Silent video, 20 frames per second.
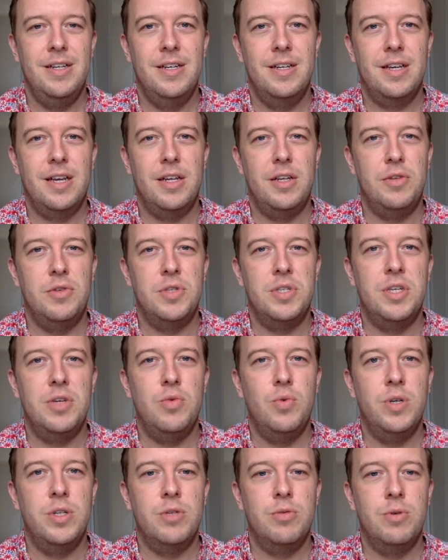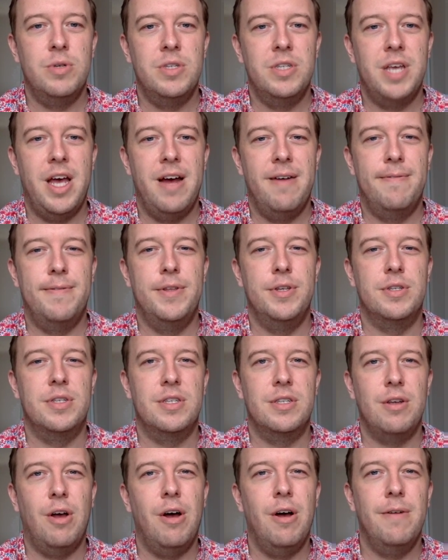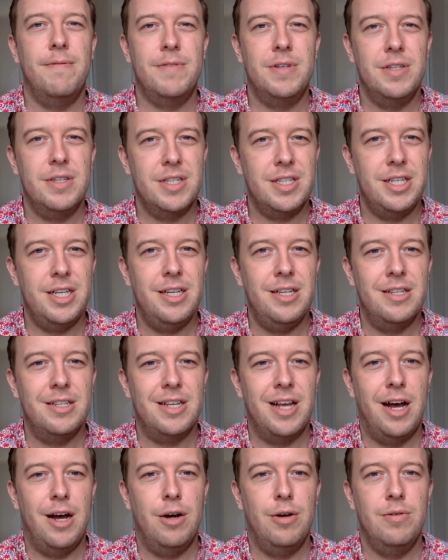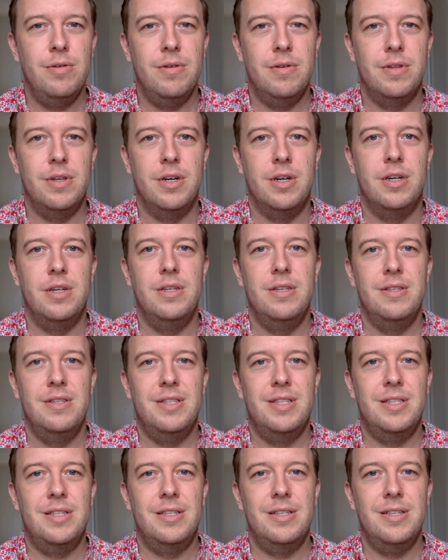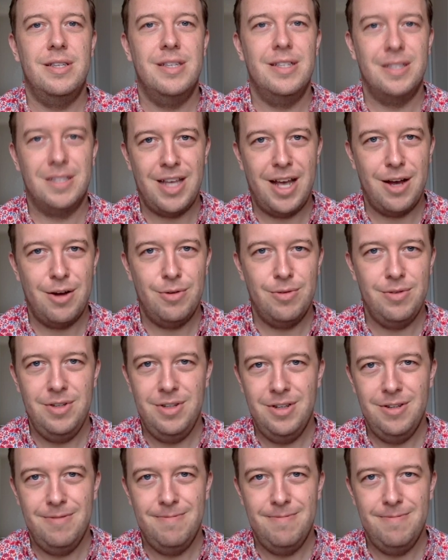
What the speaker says: Can you see which ones have the soft C sound, the S sound?